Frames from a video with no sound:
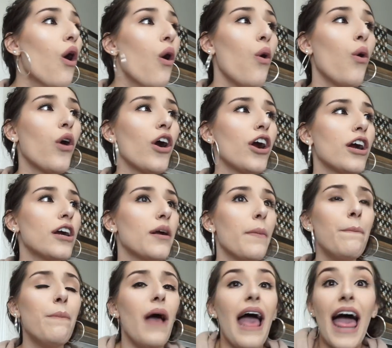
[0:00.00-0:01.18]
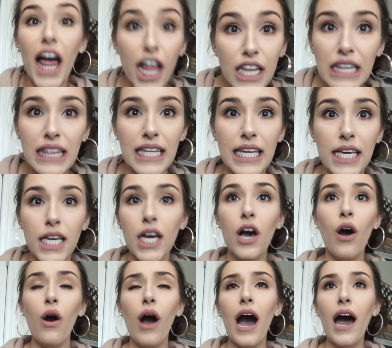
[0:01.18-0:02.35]
or healthy,
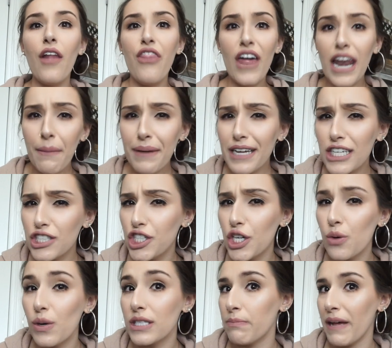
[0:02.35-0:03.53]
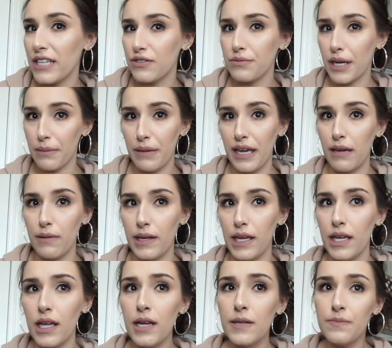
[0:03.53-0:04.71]
then I'm gonna do what's best for my baby.
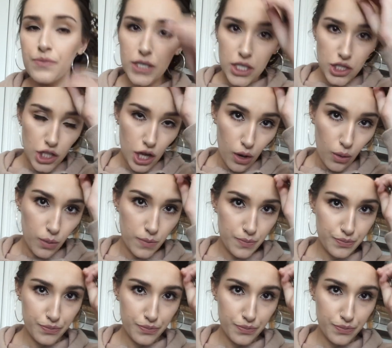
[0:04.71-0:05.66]
So